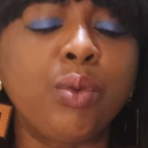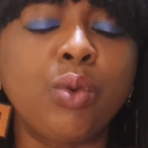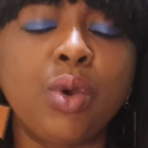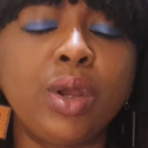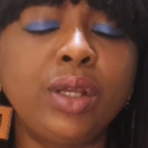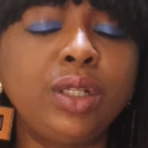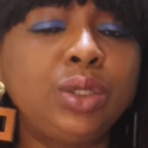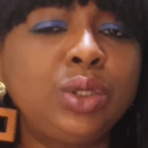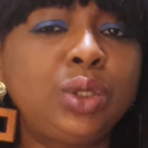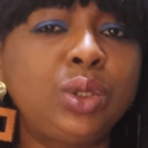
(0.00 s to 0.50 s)

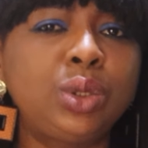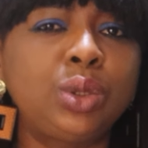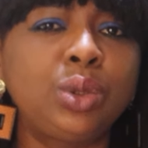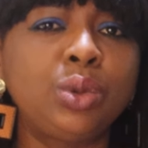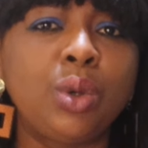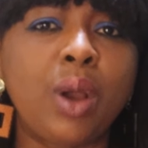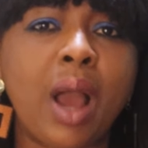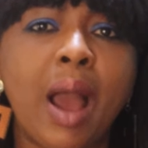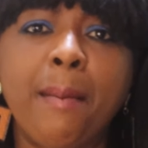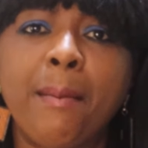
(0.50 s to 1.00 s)
going
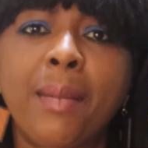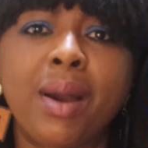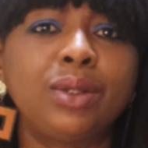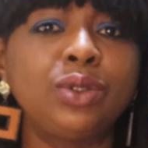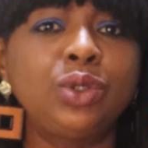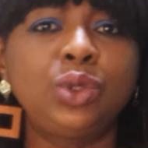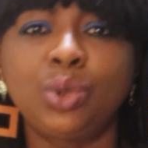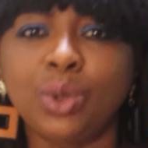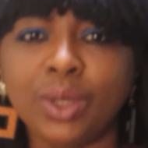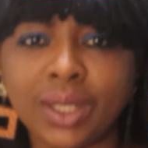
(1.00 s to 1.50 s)
to
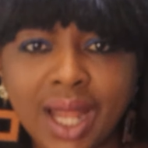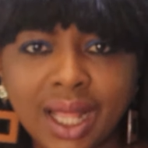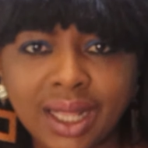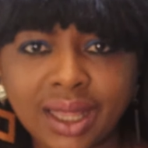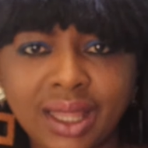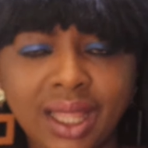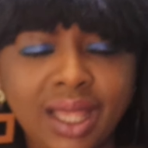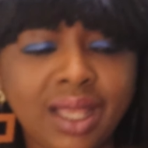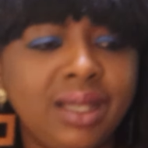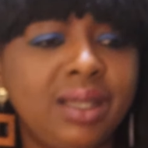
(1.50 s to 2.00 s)
amount to
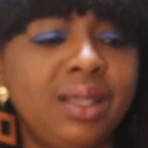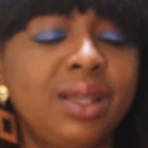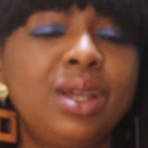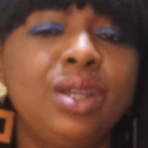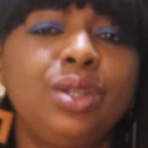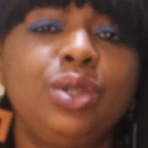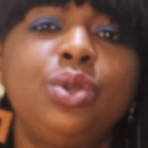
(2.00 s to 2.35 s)
nothing.